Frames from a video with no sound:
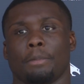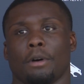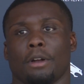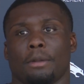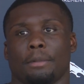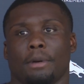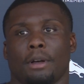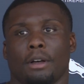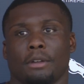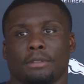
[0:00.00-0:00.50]

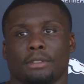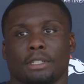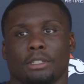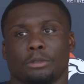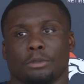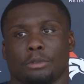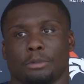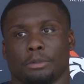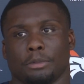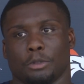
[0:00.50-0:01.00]
part of my
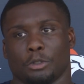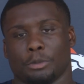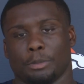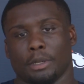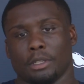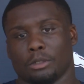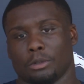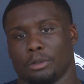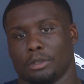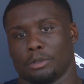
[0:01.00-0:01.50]
offseason was
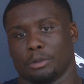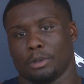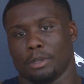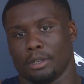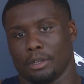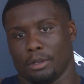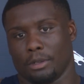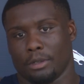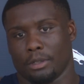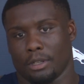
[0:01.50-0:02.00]
mental as
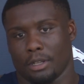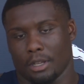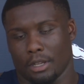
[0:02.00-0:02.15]
well.